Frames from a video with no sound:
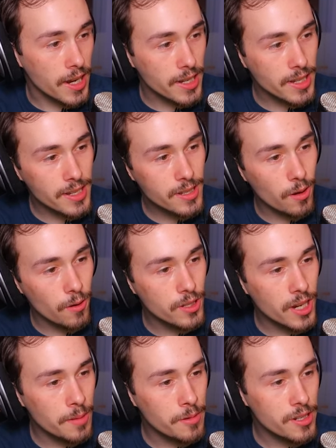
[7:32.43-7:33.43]
I guess old
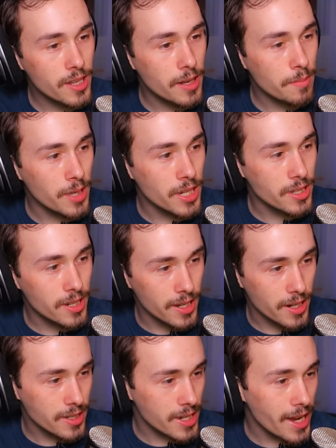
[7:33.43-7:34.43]
timers like me
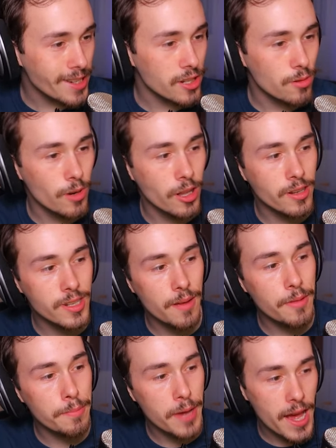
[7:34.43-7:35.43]
get attached to relics
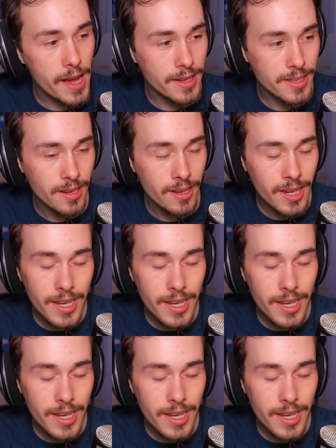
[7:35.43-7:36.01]
of the past.